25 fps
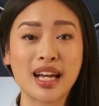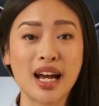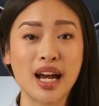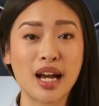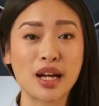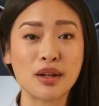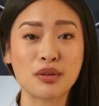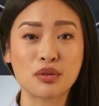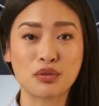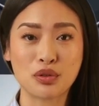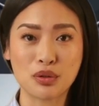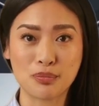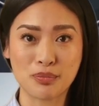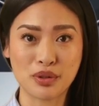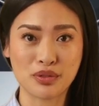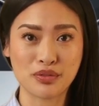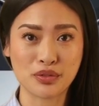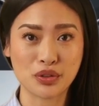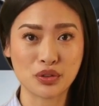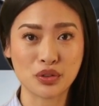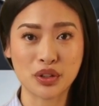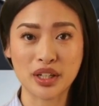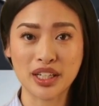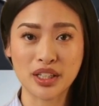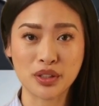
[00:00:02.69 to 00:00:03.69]
a group of
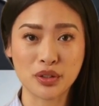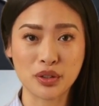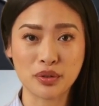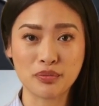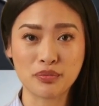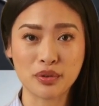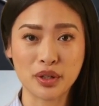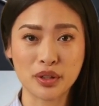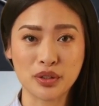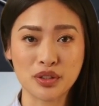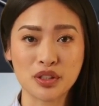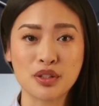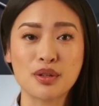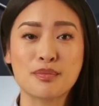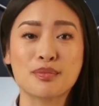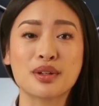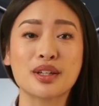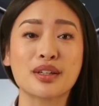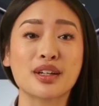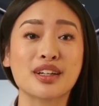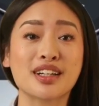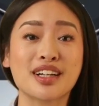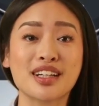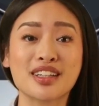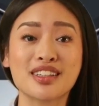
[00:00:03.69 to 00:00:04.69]
critical
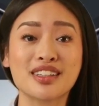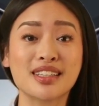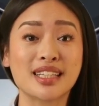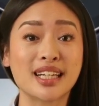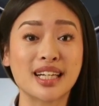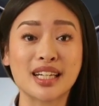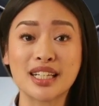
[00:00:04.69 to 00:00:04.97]
vulnerabilities,